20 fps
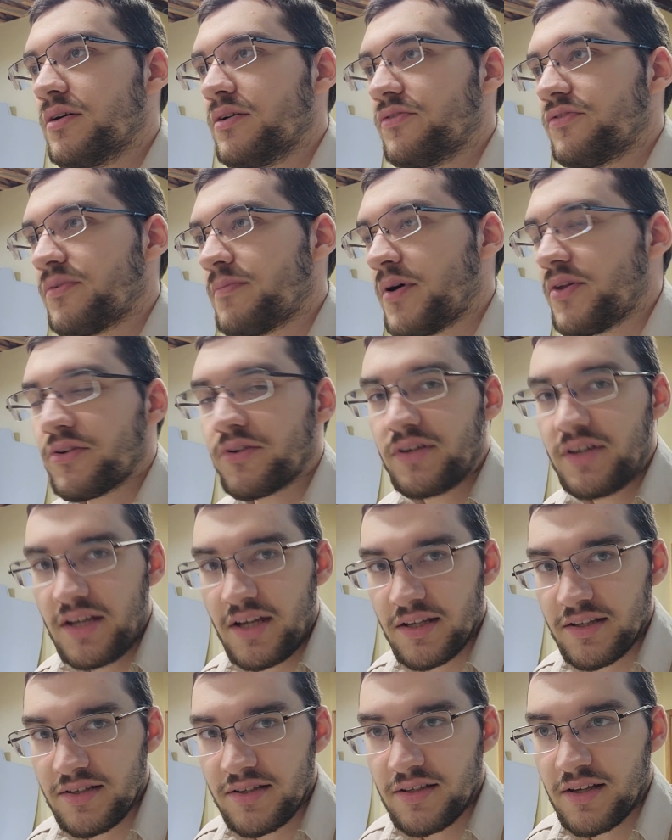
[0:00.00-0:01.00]
from other
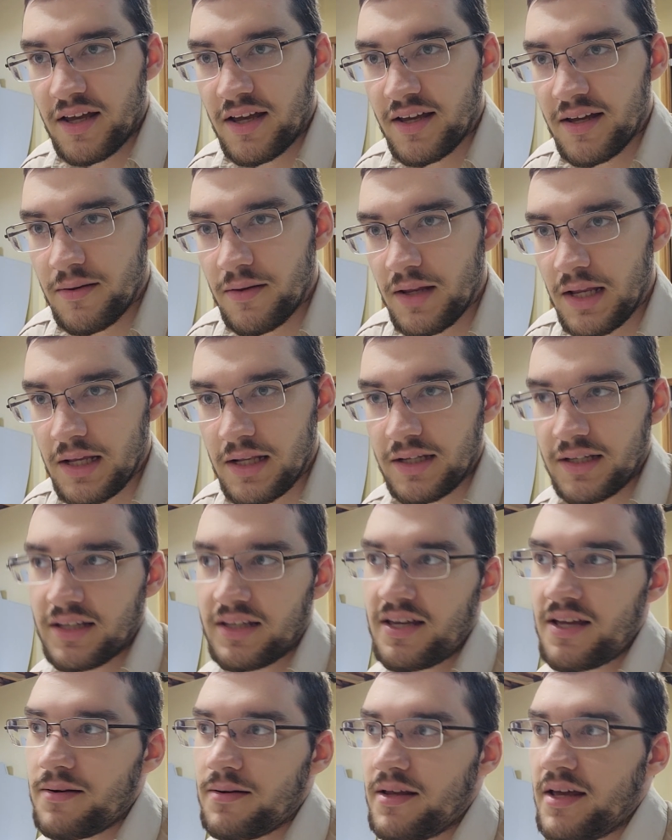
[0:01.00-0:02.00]
kits and
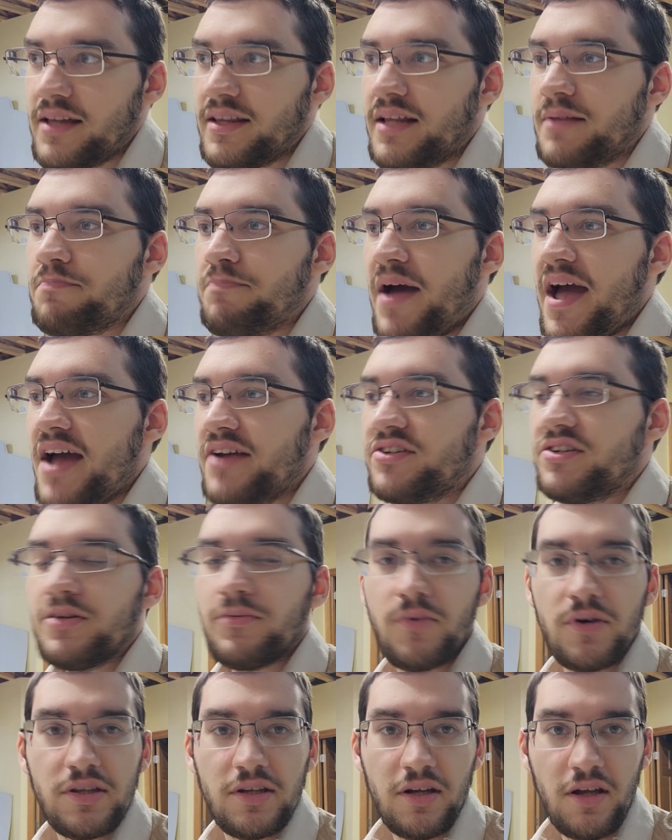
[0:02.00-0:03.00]
then bash it
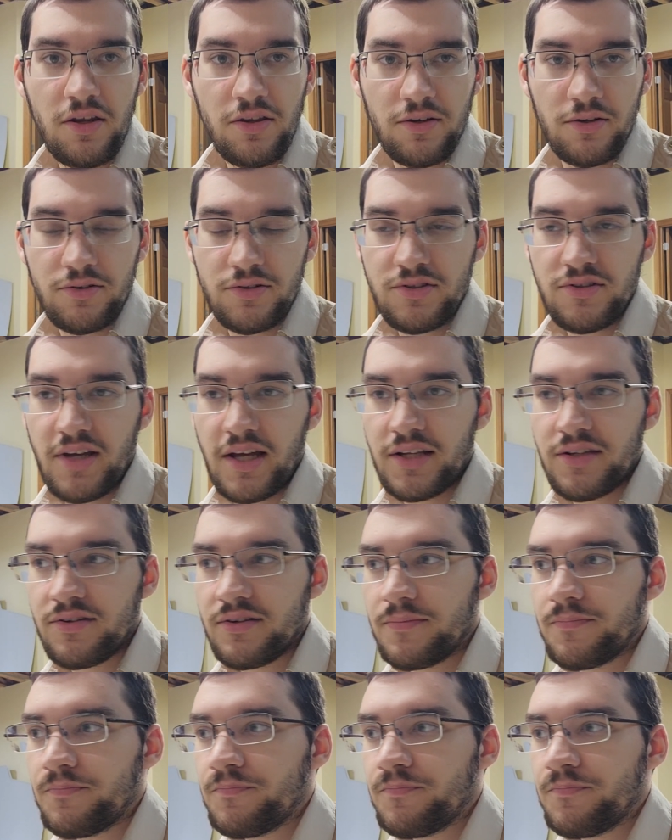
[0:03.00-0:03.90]
with another set.